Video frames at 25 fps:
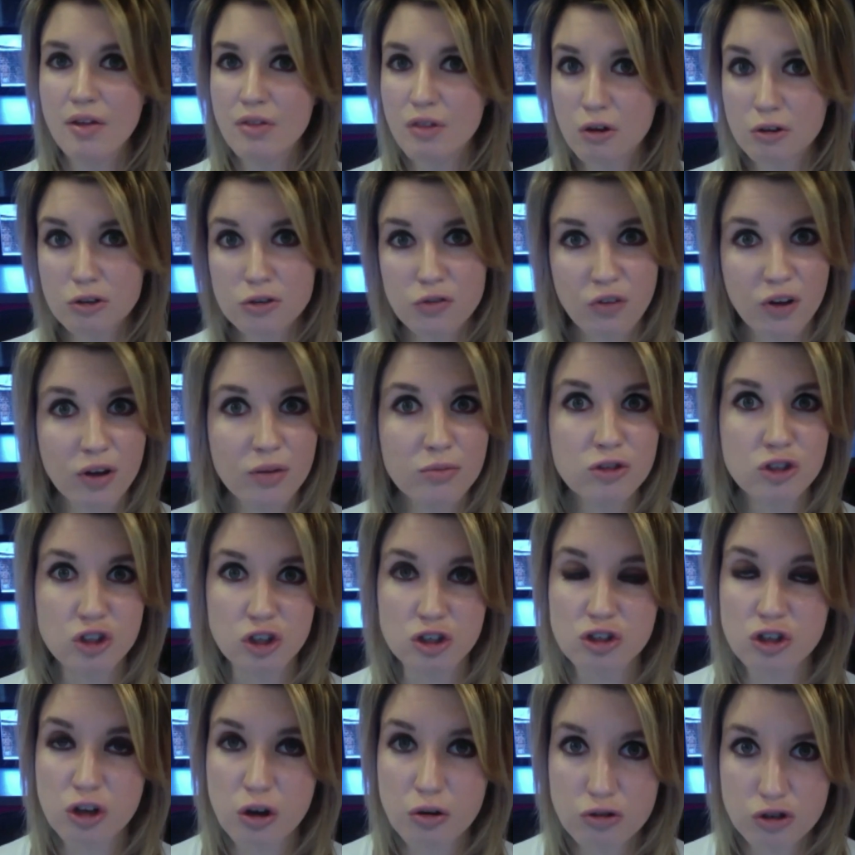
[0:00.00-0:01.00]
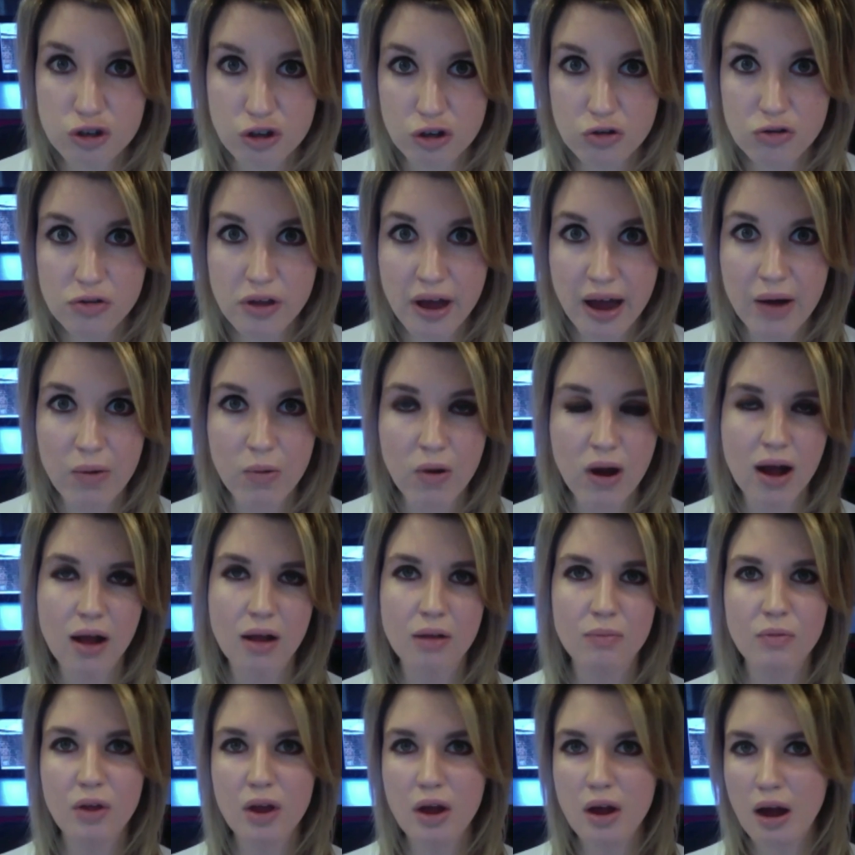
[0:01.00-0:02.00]
those films just don't do that
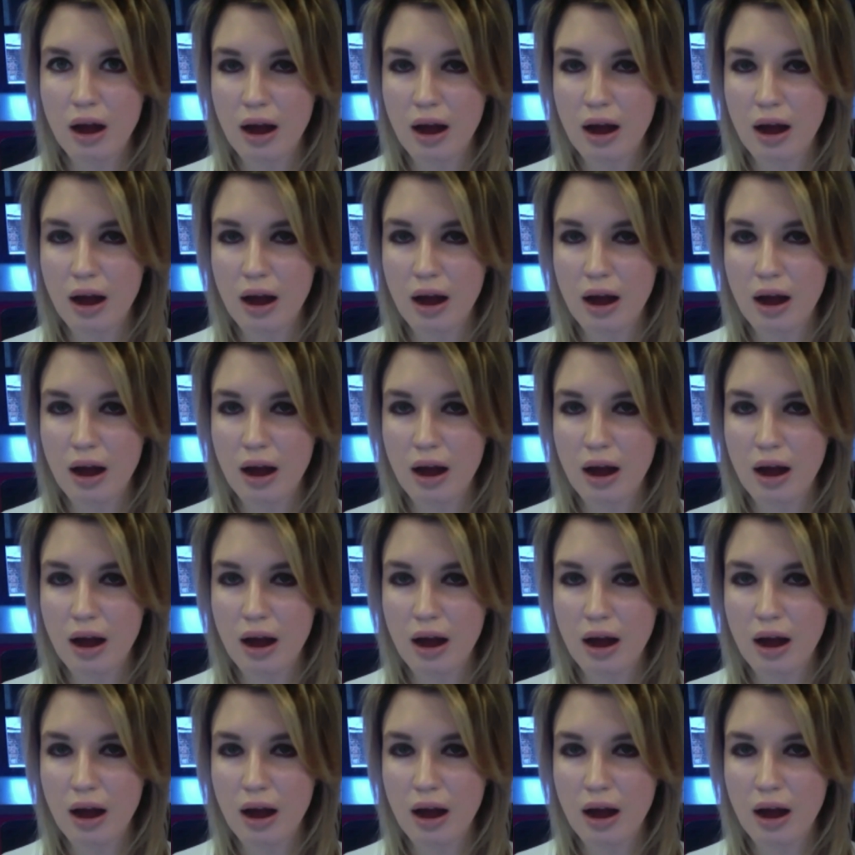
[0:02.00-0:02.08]
well.